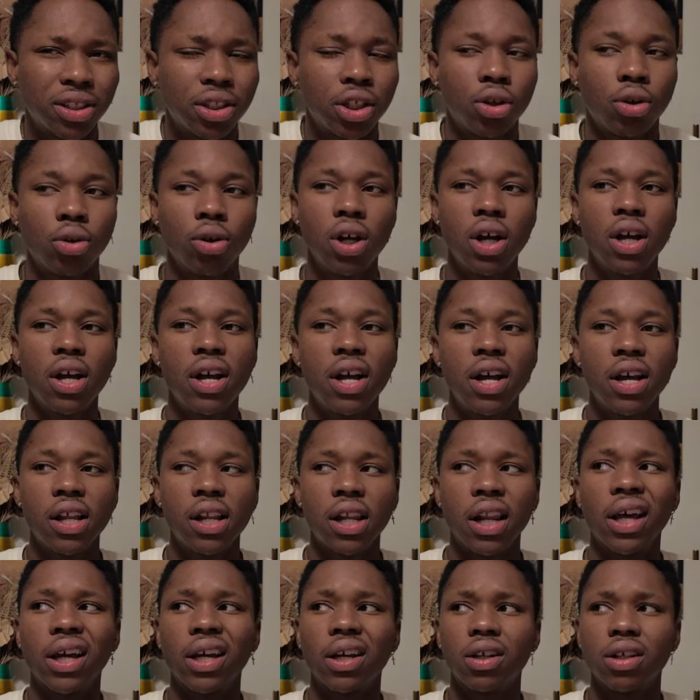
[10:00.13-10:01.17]
still.
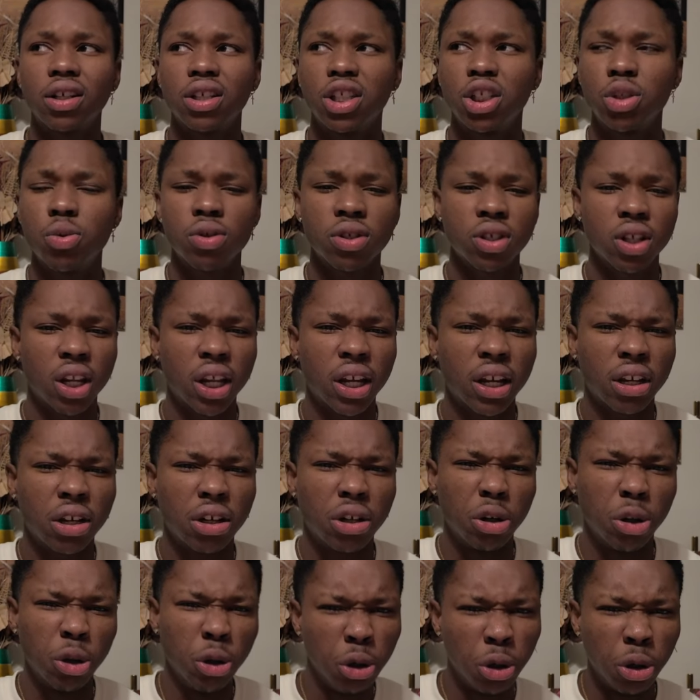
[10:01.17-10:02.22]
Like, she wasn't like,
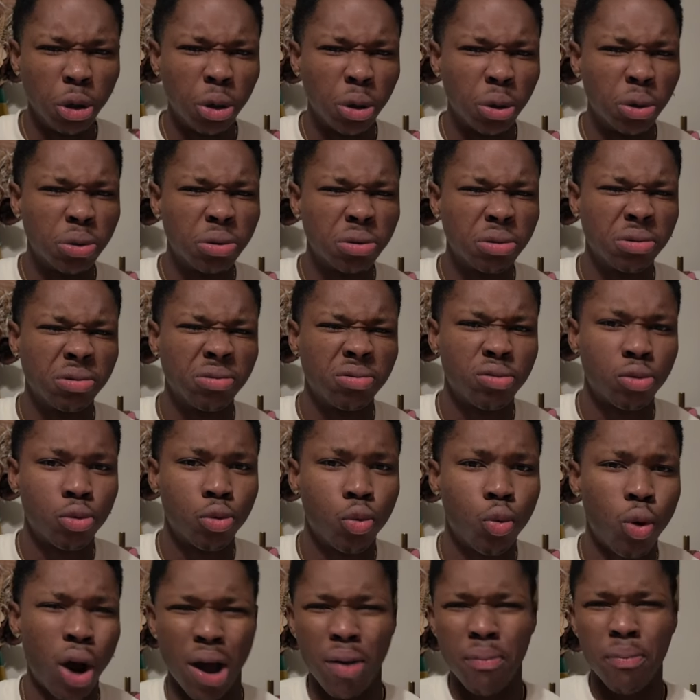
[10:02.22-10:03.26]
ooh,
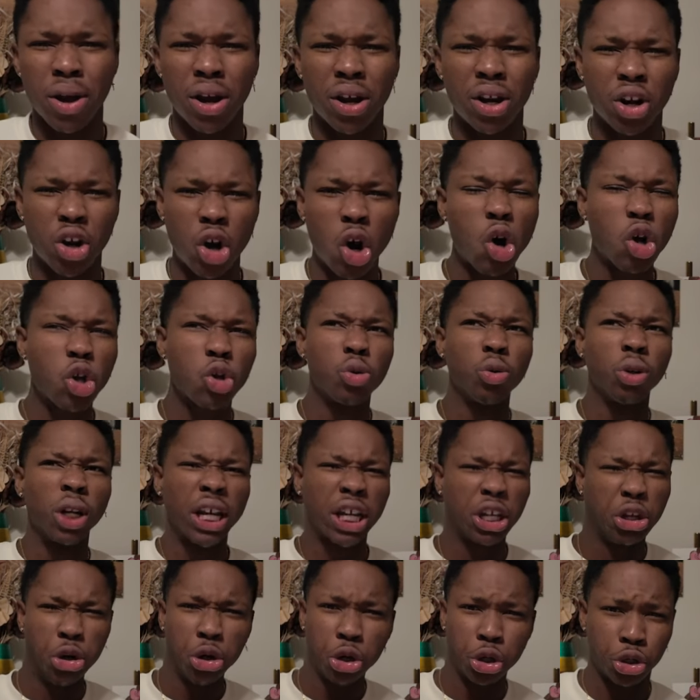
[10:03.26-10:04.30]
why am I going to call you?
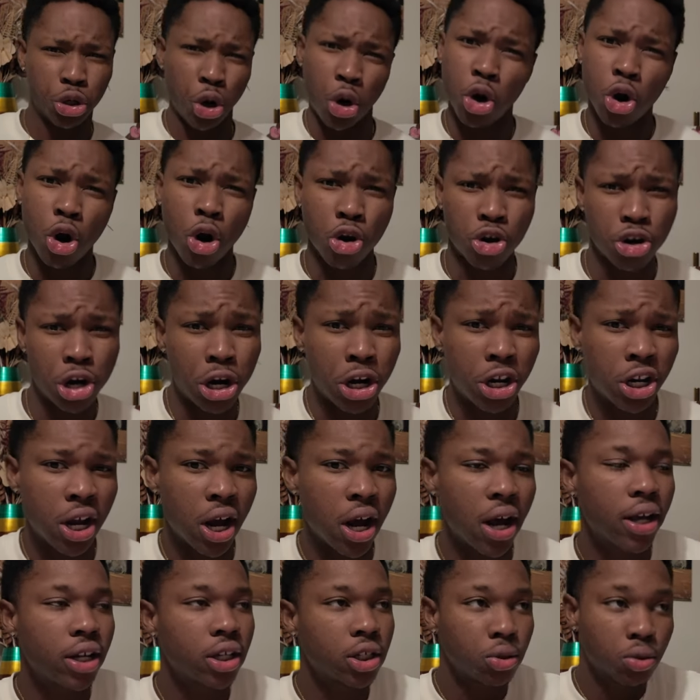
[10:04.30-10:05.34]
Like, you're a girl. You're not a
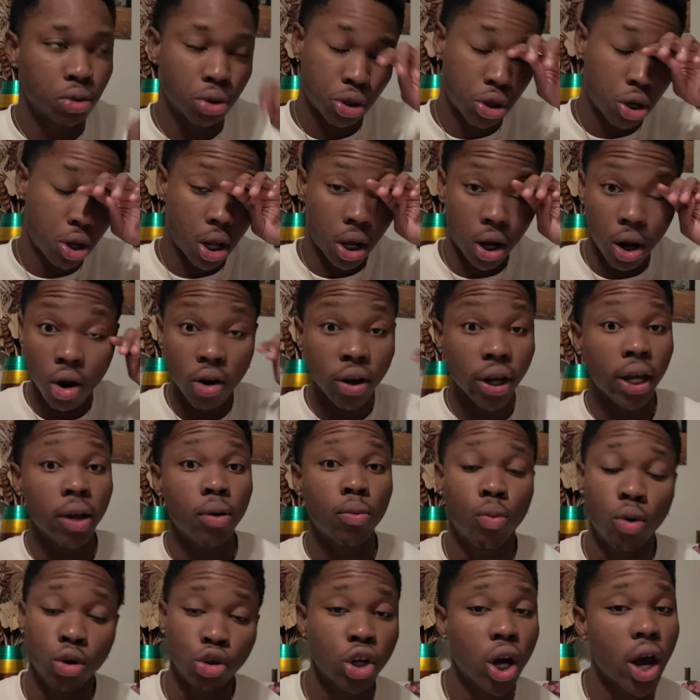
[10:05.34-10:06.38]
guy. She was really like, okay,
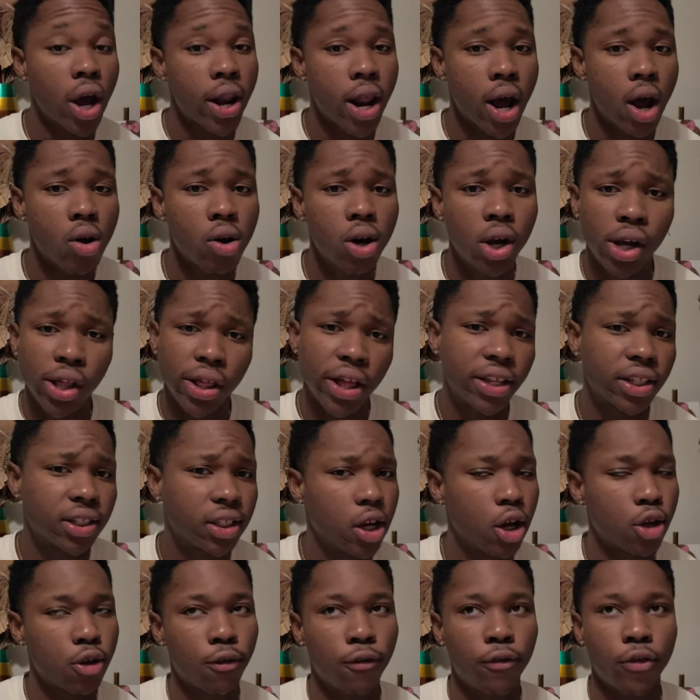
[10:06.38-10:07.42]
we'll try it out. Let's see
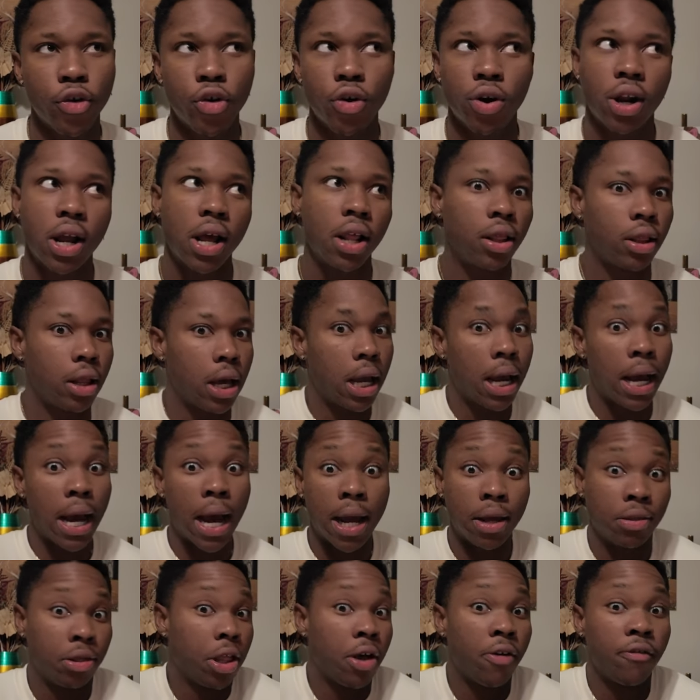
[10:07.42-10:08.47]
how you feel. And
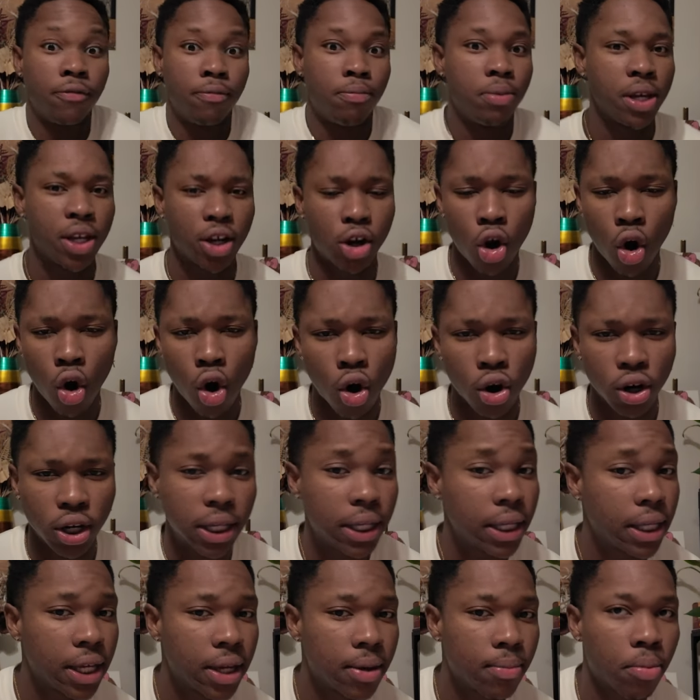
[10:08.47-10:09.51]
I love being called
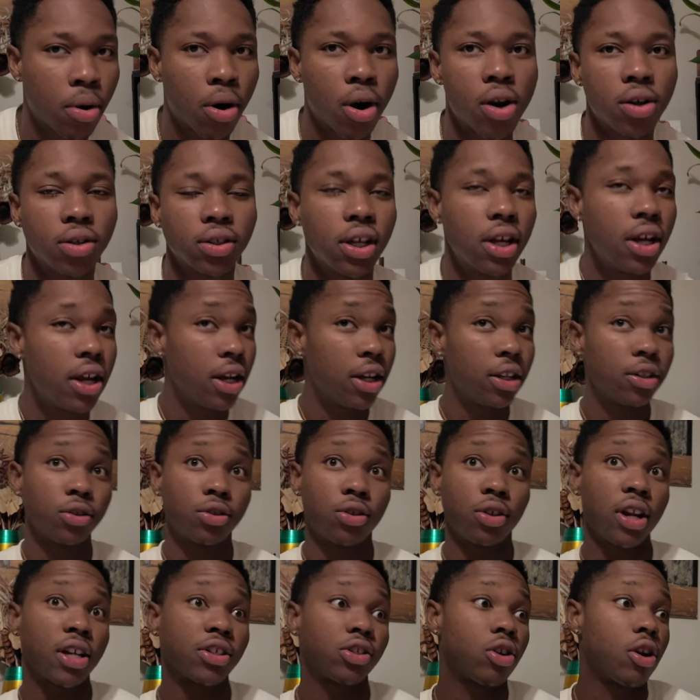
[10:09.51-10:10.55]
he, him pronouns.
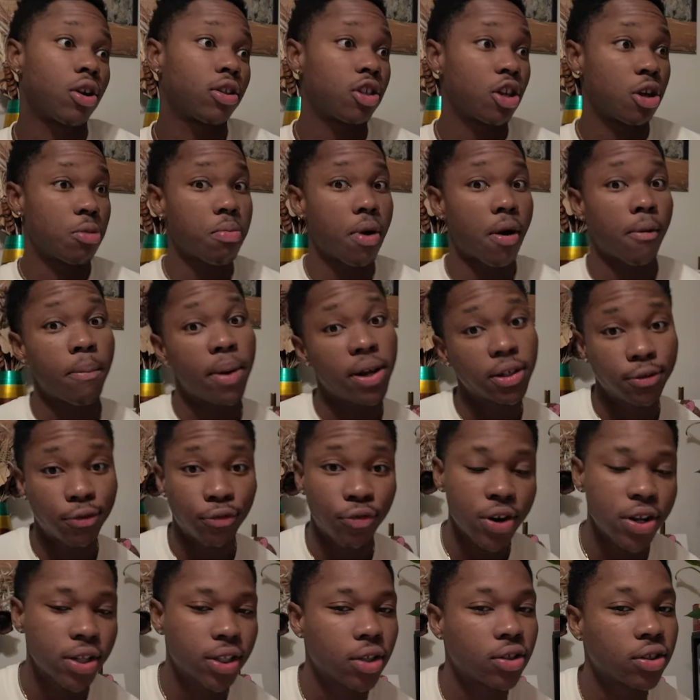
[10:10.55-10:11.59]
So then I started telling my best
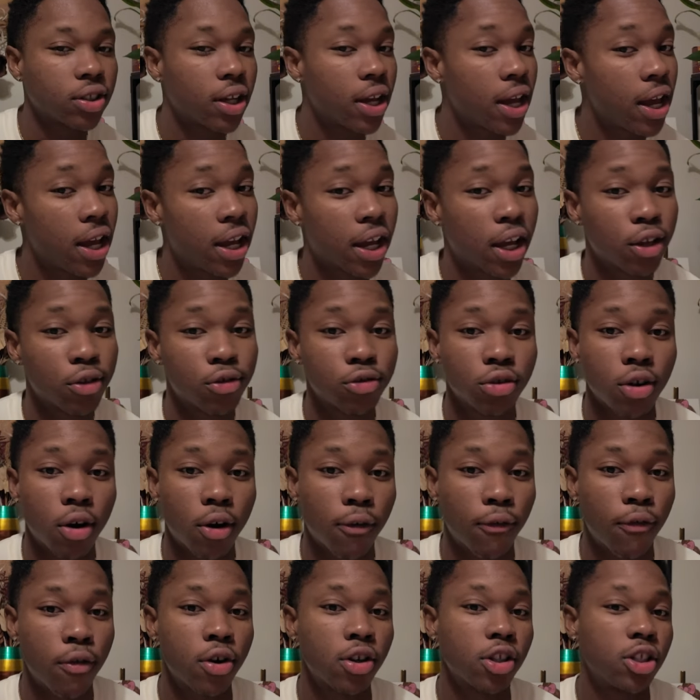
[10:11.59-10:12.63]
friends. I was like, hey, can you start
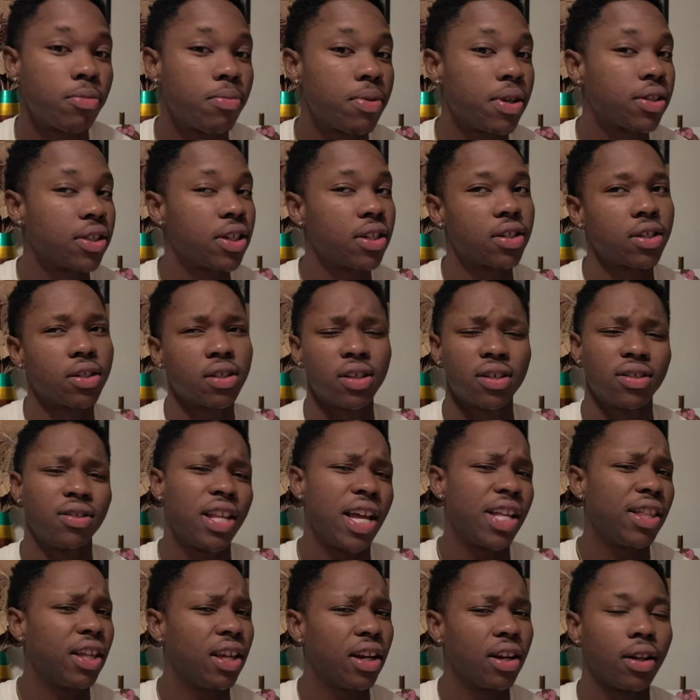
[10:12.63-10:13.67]
referring to me as this, this, this?
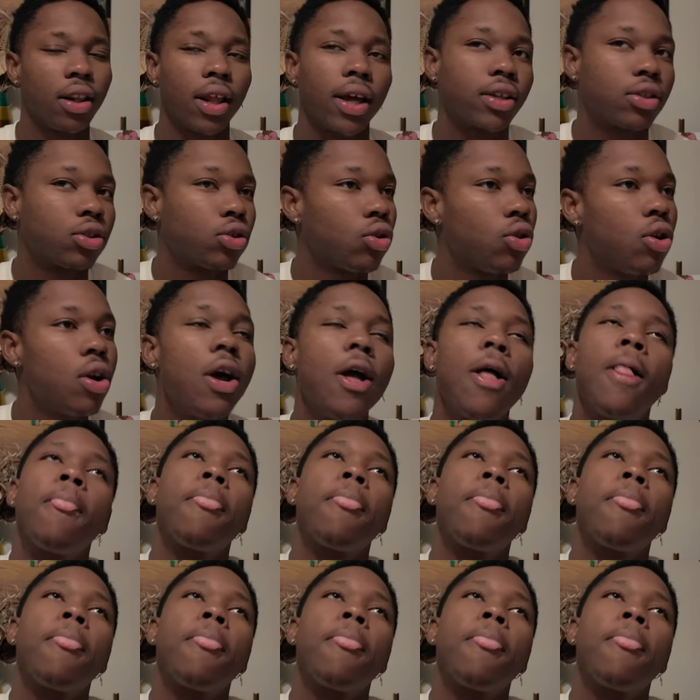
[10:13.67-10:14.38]
They did it. Like, so,